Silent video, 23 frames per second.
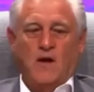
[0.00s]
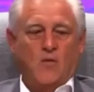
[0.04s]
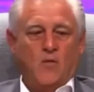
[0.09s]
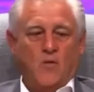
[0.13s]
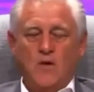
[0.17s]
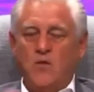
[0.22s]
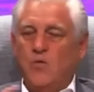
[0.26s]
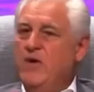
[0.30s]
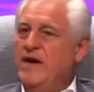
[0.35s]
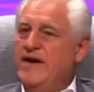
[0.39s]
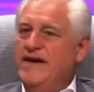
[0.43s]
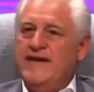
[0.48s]

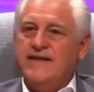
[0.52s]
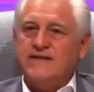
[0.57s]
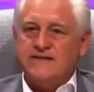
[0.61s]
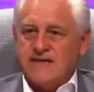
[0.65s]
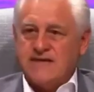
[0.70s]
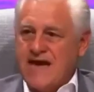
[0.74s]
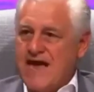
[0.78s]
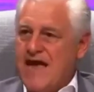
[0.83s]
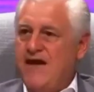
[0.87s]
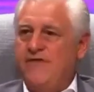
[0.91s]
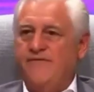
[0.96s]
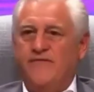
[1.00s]
When we get
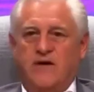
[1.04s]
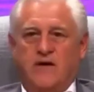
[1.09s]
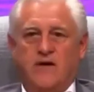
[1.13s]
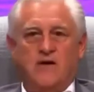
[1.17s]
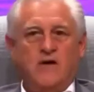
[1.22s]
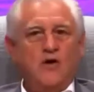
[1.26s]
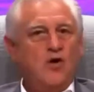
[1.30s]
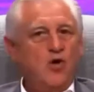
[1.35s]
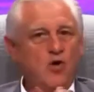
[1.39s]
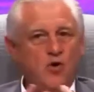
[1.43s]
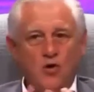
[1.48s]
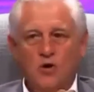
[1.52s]
to heaven,
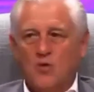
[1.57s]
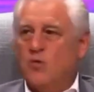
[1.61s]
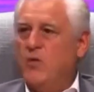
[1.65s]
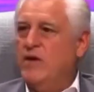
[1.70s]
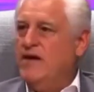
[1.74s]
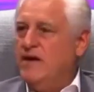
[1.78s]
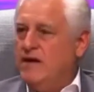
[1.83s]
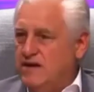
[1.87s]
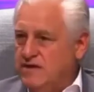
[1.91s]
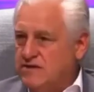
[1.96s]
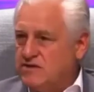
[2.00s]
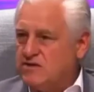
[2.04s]
who are
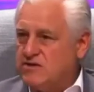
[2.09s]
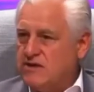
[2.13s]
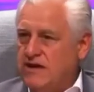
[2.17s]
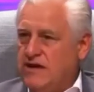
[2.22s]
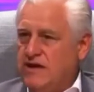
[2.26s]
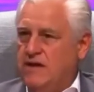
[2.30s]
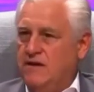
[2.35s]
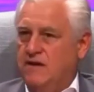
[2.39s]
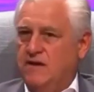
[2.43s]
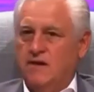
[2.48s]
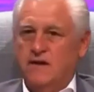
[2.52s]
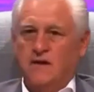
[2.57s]
we going to
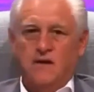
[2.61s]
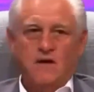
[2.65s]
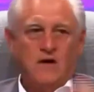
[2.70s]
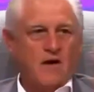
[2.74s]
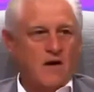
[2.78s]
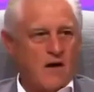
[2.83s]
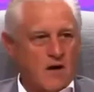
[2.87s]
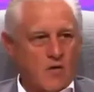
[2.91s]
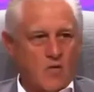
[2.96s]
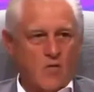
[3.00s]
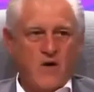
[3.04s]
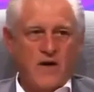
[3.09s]
see?
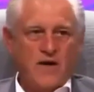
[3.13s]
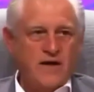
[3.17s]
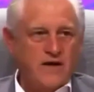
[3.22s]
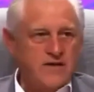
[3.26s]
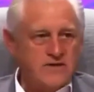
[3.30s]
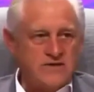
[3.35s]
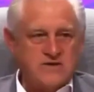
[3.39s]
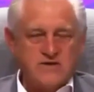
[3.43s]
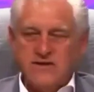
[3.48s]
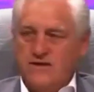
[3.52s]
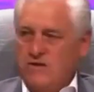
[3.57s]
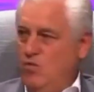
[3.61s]
Are we going
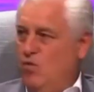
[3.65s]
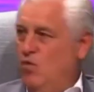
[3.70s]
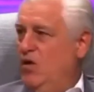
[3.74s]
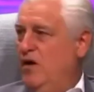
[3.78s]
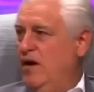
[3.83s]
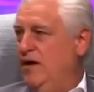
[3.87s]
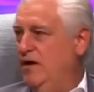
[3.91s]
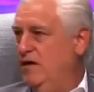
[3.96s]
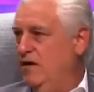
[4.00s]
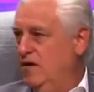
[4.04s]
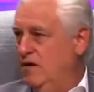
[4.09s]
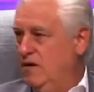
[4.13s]
to see
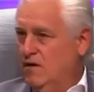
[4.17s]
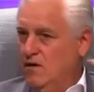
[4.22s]
one?